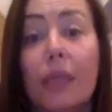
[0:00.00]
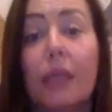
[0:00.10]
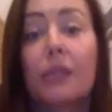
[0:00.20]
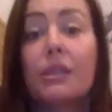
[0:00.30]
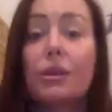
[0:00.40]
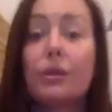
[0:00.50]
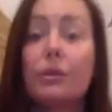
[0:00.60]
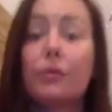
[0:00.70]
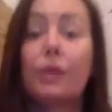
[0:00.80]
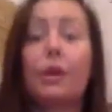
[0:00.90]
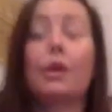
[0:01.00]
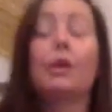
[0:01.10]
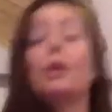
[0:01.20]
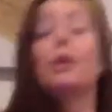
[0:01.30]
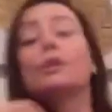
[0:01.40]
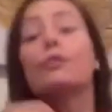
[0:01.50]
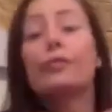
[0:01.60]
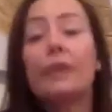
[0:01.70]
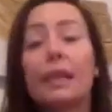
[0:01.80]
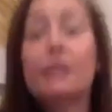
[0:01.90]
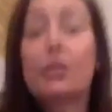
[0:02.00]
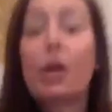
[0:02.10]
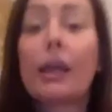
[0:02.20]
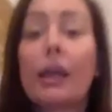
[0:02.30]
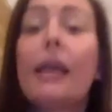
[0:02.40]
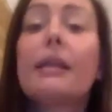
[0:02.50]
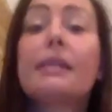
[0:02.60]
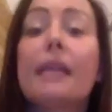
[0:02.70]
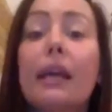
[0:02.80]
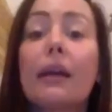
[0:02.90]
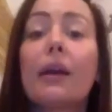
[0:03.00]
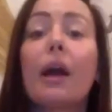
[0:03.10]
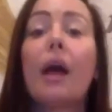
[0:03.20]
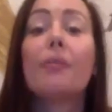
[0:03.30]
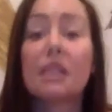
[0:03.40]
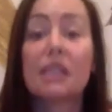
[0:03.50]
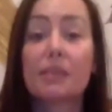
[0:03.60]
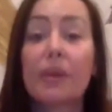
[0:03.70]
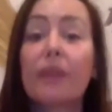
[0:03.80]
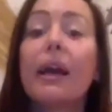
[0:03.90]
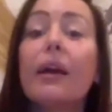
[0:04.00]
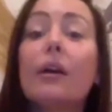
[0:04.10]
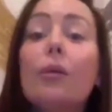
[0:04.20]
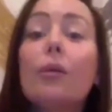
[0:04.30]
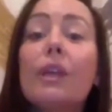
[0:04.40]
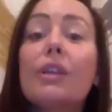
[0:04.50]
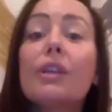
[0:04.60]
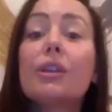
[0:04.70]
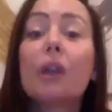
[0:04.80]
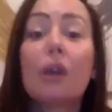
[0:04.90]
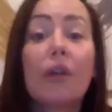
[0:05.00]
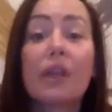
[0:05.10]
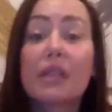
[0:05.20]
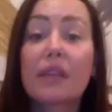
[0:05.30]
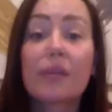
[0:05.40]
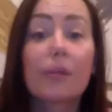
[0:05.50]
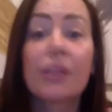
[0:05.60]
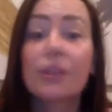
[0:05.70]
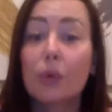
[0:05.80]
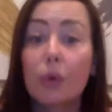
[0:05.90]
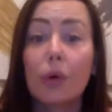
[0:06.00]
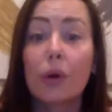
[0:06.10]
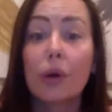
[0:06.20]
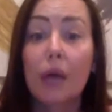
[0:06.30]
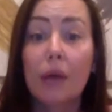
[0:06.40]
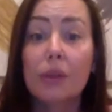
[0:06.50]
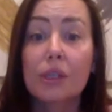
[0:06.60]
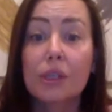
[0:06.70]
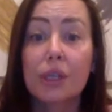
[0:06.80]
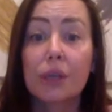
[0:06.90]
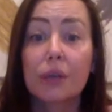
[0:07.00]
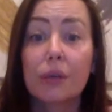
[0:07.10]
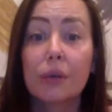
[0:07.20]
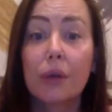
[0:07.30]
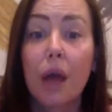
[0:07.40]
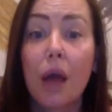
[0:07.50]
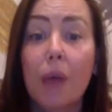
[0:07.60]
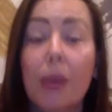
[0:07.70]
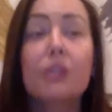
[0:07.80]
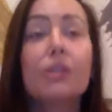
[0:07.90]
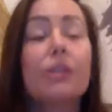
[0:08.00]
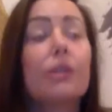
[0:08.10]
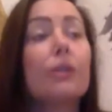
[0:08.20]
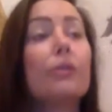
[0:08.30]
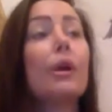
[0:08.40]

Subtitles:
and to really start connecting to spirit, which a lot of us haven't been taught how to do, and to,